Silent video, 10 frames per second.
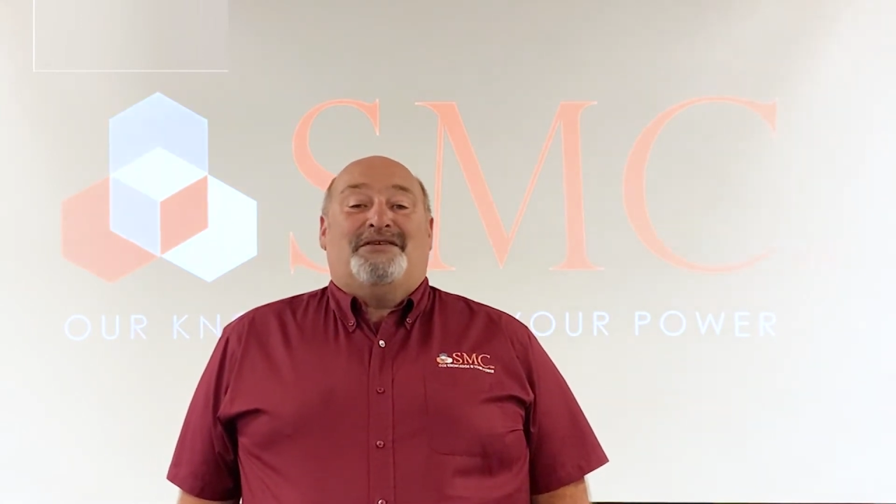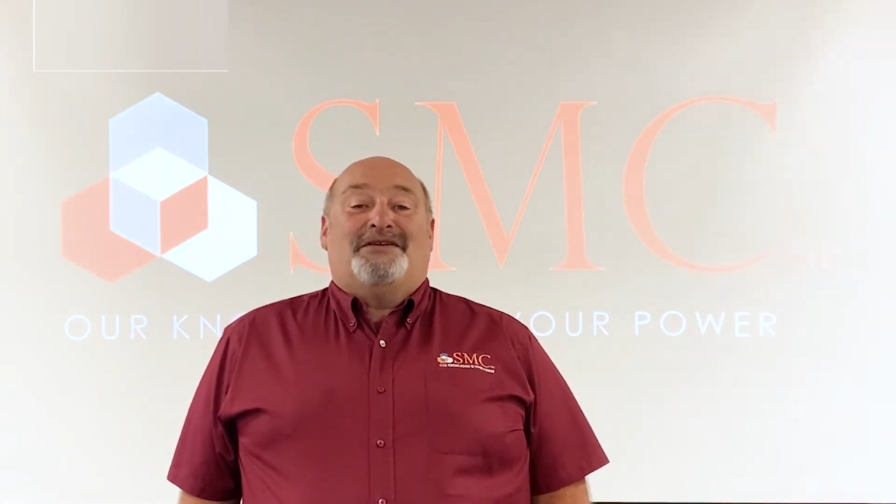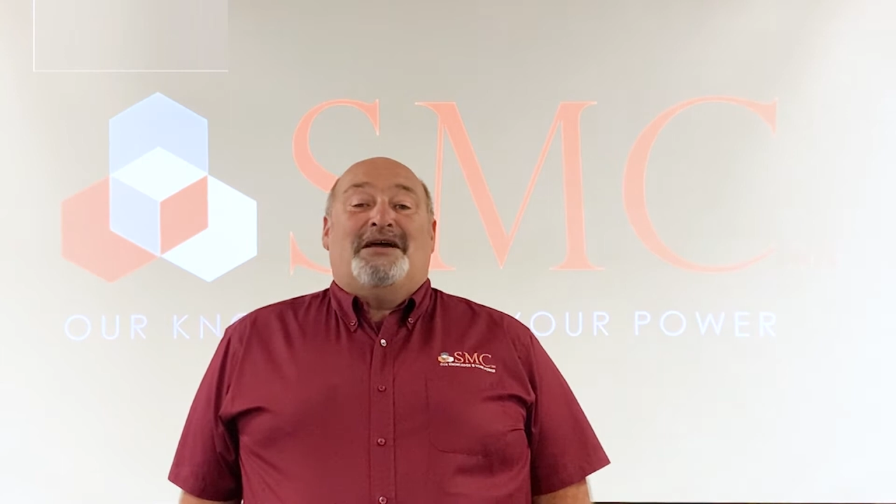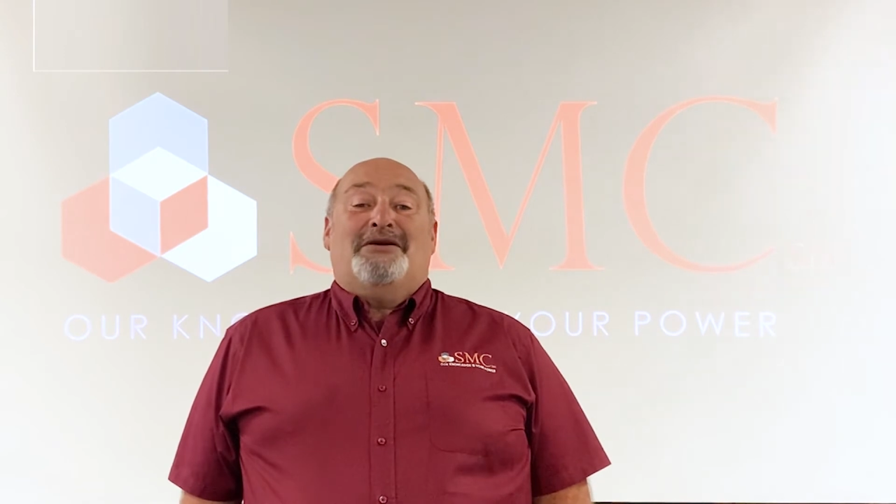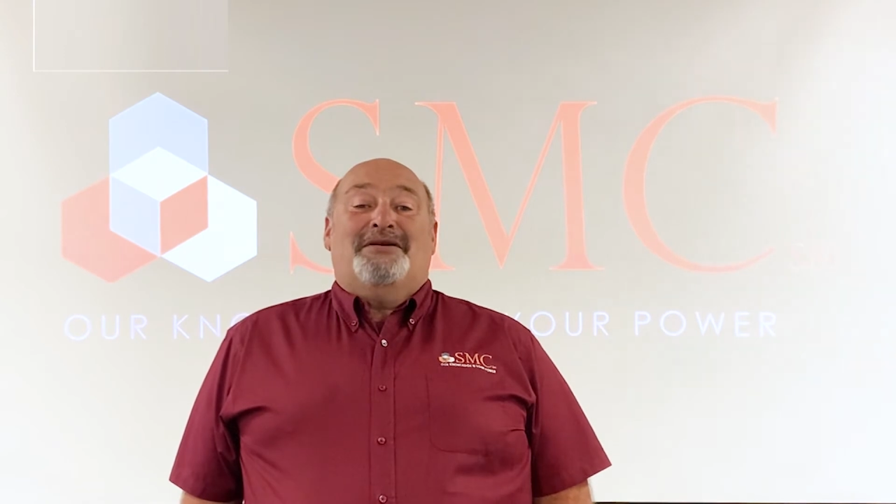
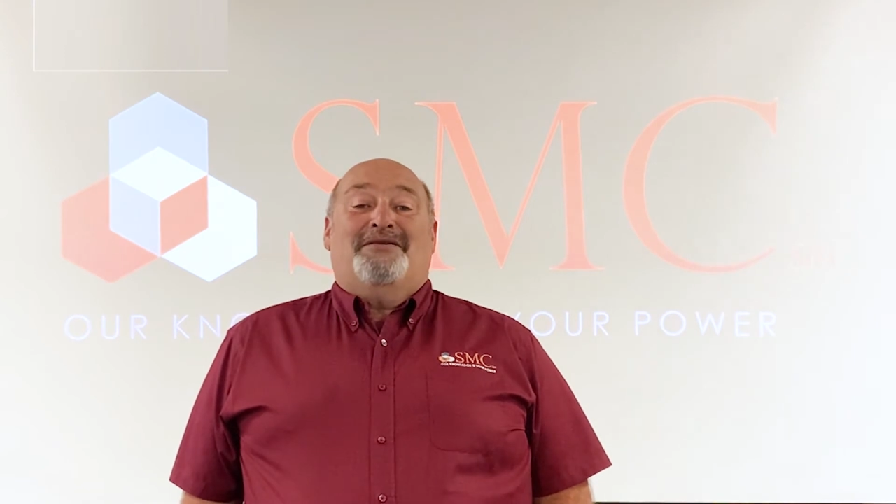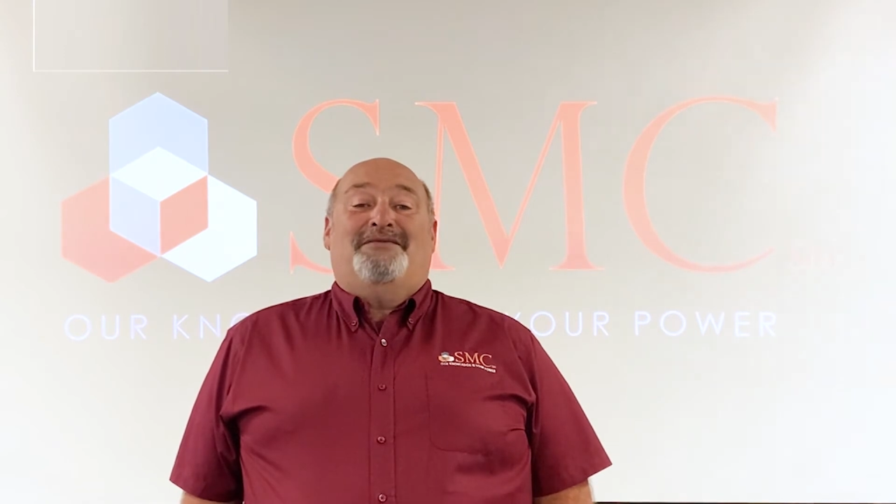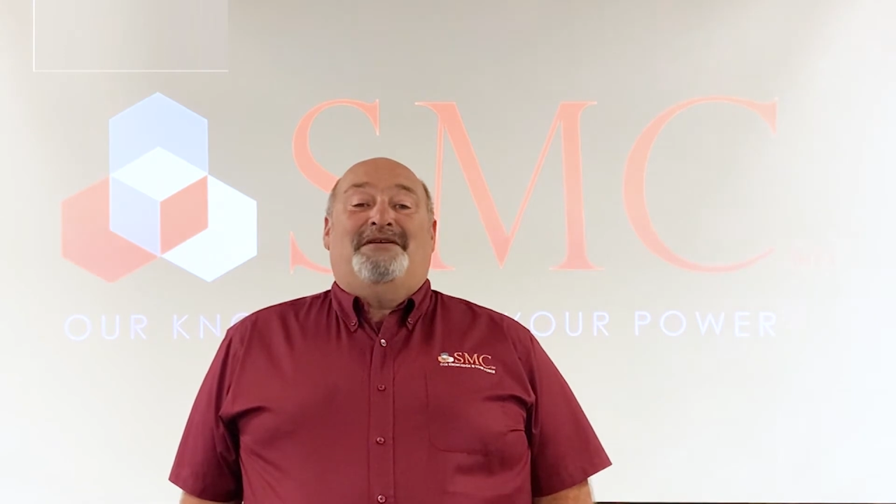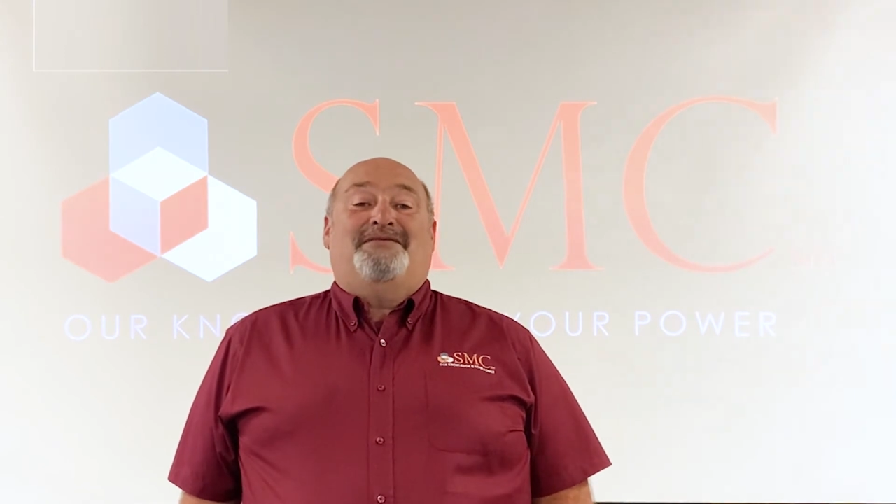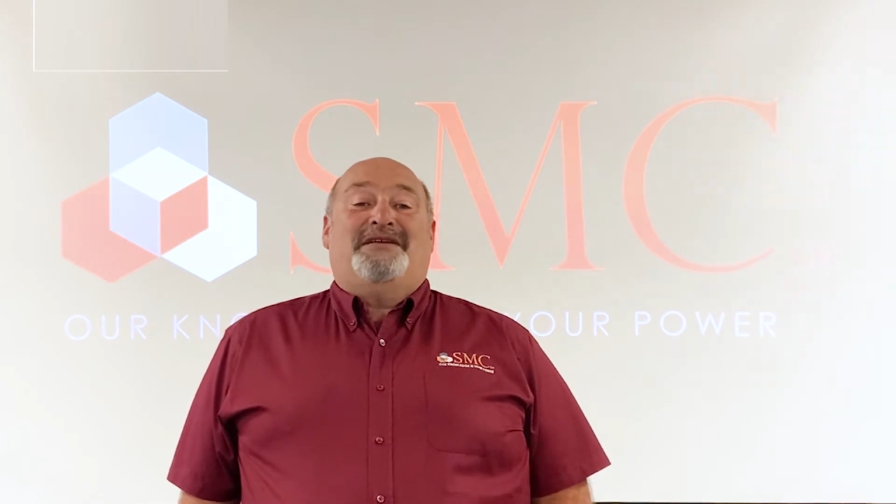
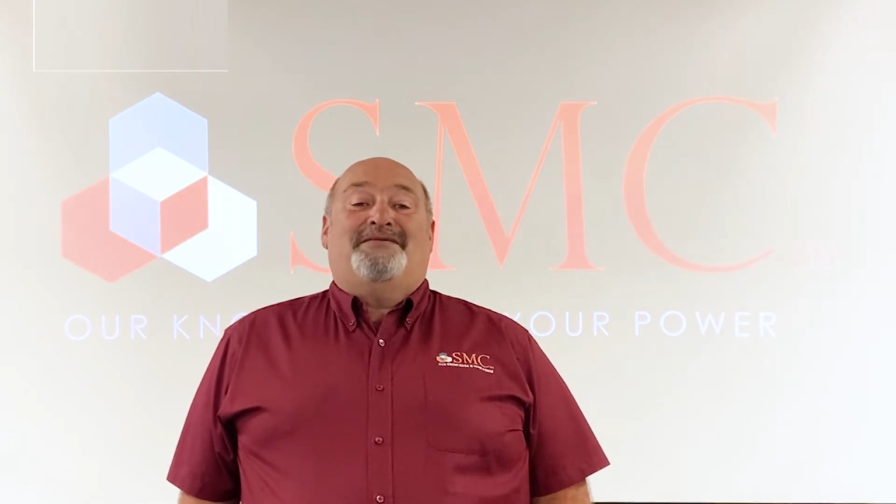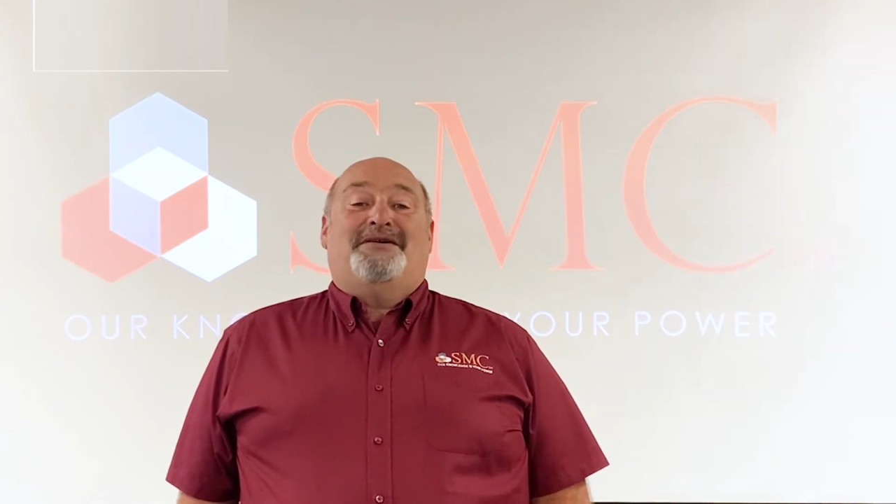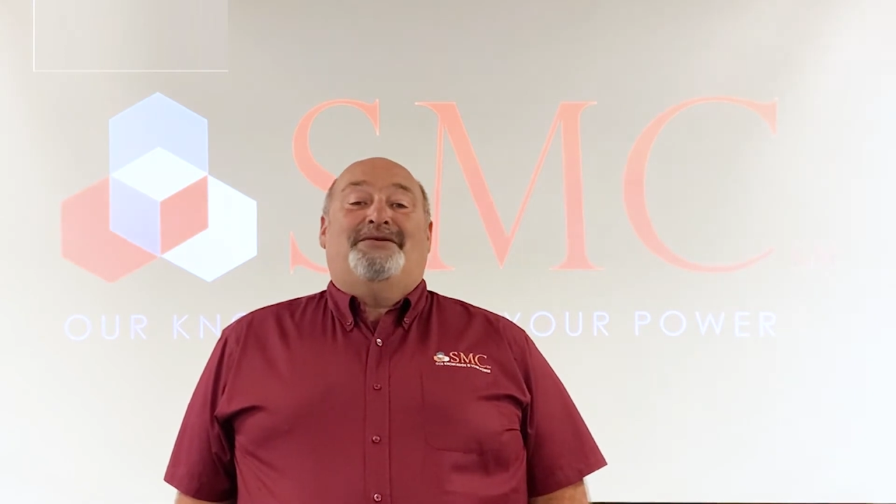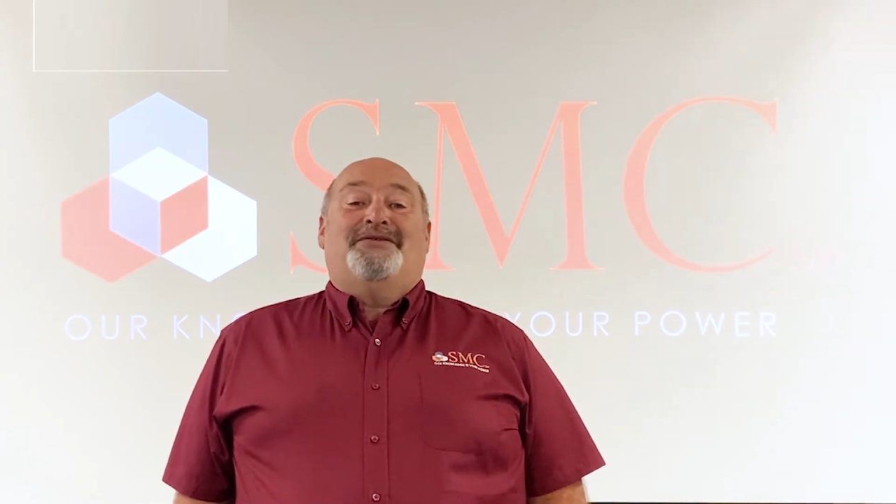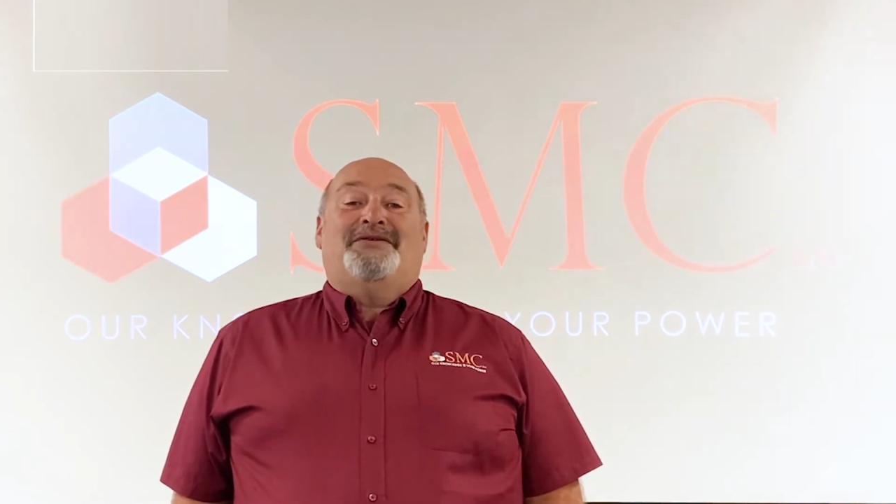650
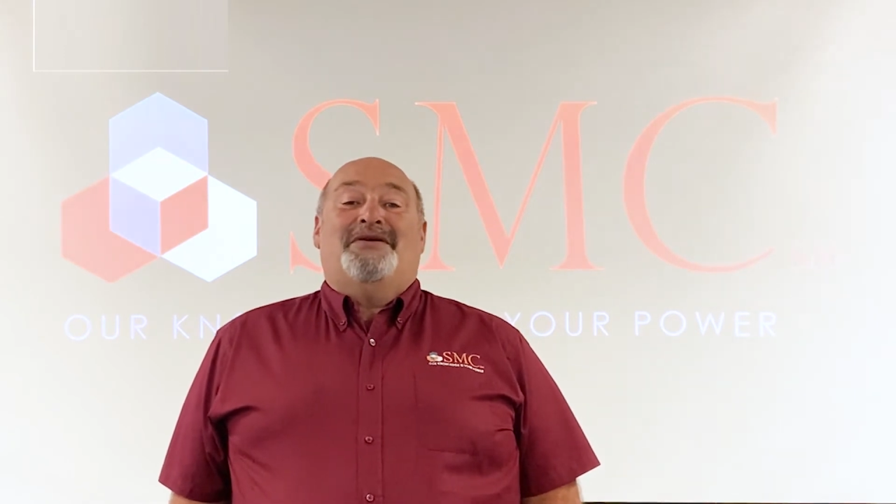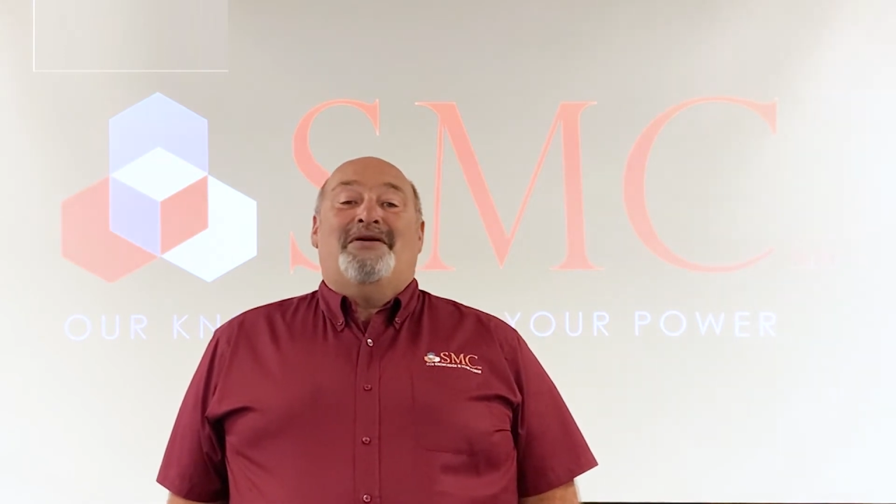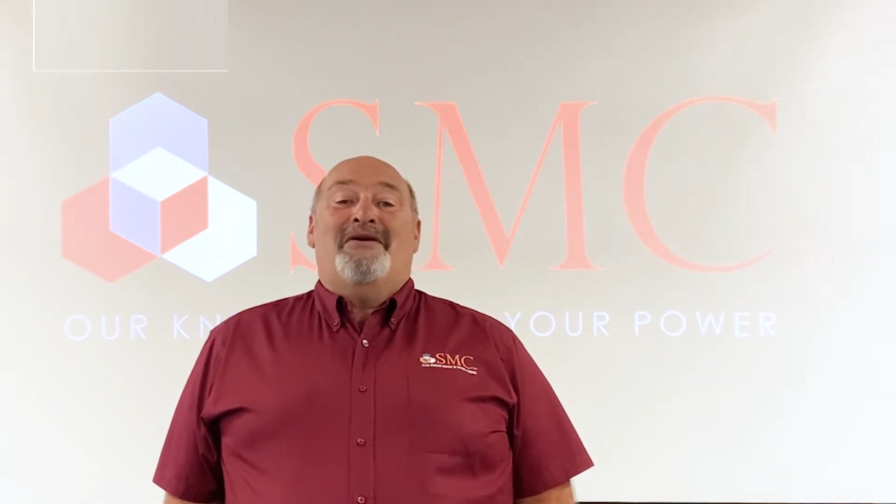volts.